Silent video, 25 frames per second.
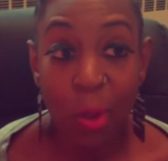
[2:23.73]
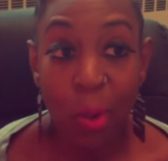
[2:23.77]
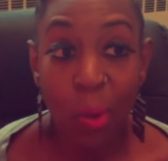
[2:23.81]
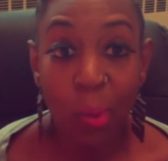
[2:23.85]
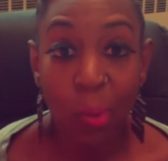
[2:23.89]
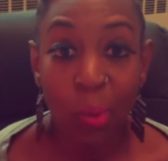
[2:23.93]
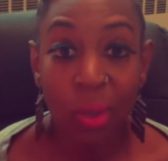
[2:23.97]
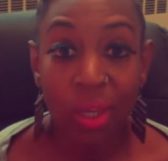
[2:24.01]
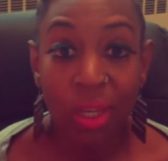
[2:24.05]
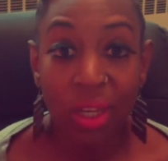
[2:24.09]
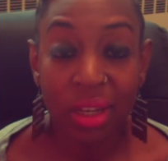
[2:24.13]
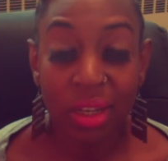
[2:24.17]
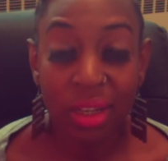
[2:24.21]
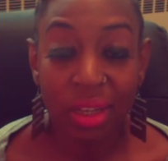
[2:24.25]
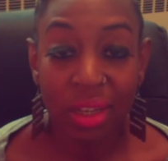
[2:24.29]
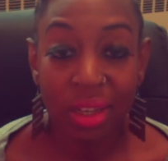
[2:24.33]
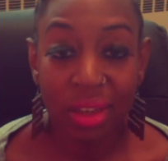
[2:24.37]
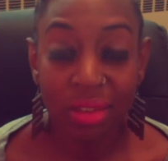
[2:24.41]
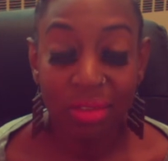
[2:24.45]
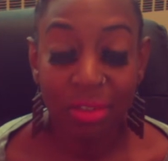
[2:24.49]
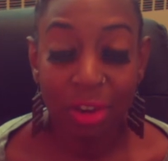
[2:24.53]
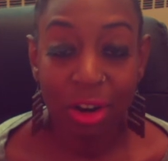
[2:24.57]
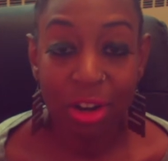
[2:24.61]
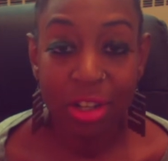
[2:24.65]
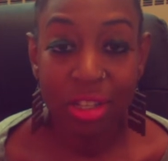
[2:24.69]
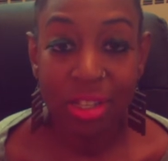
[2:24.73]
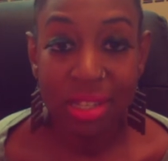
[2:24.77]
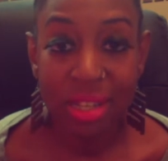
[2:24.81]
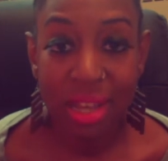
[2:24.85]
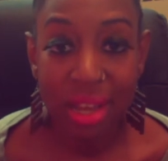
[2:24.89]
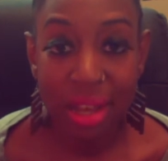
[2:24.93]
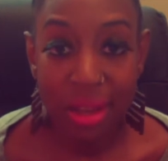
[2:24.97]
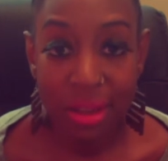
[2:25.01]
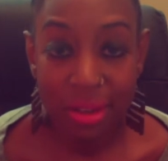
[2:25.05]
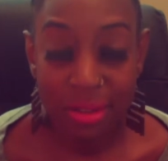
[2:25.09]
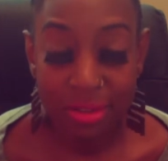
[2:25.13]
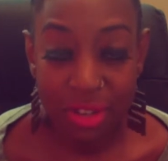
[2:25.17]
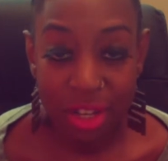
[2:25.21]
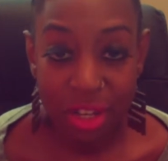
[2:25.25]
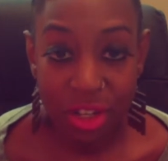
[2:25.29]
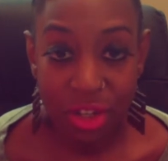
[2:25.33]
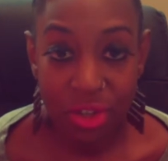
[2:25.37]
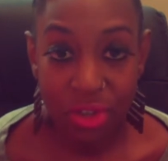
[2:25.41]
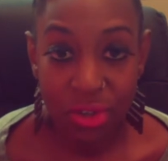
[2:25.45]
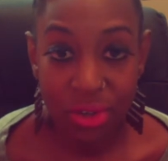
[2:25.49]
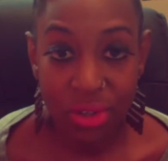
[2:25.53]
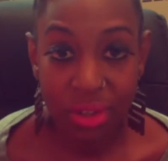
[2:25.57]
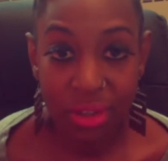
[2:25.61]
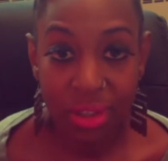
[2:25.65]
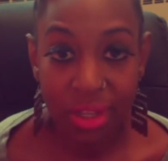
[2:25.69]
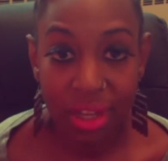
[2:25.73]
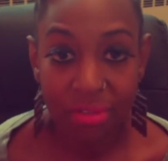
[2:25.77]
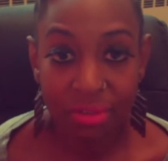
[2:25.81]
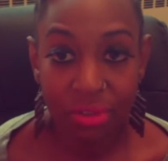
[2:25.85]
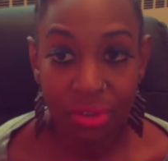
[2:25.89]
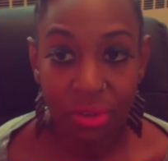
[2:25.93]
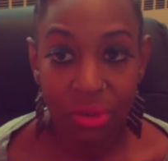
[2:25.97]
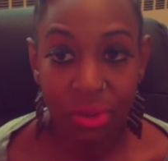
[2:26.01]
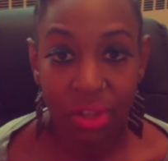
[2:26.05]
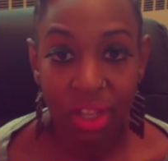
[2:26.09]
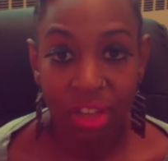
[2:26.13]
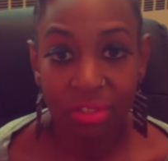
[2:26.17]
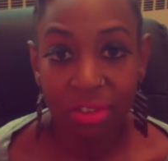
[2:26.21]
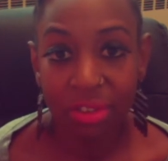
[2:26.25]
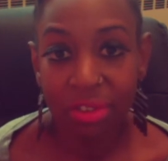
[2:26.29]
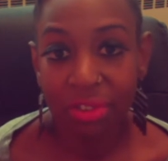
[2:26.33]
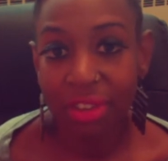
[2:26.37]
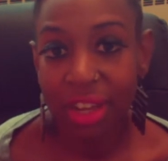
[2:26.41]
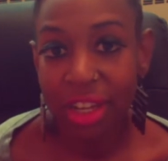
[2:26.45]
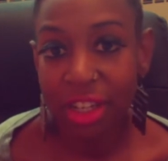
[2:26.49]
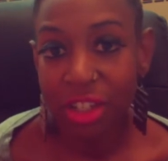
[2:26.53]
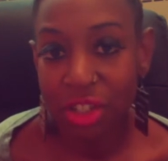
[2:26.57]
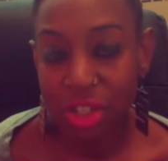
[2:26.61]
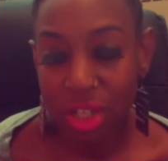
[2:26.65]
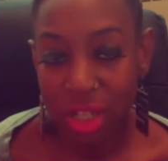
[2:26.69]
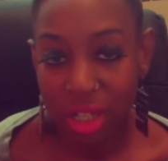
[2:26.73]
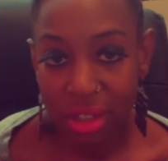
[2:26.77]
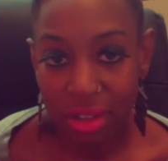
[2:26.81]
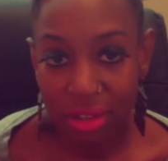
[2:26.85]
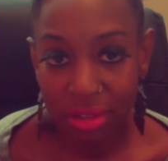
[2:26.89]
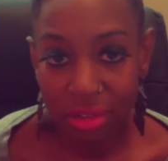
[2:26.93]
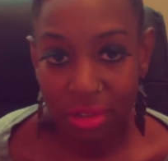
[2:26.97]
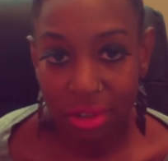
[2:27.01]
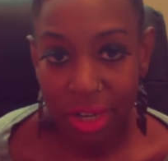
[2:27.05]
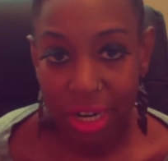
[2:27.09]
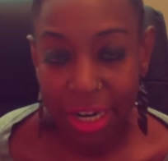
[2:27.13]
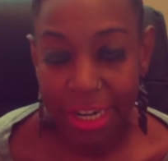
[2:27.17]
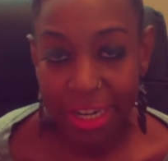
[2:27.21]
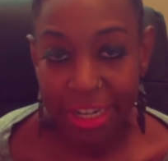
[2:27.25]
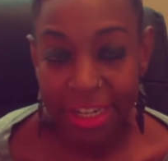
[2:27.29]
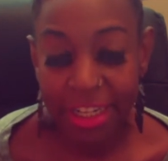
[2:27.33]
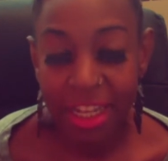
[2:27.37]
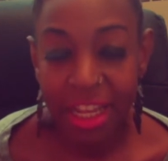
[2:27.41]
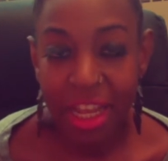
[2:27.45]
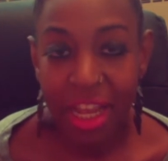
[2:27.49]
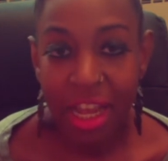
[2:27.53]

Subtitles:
We can give ourselves a certain level of affection, right?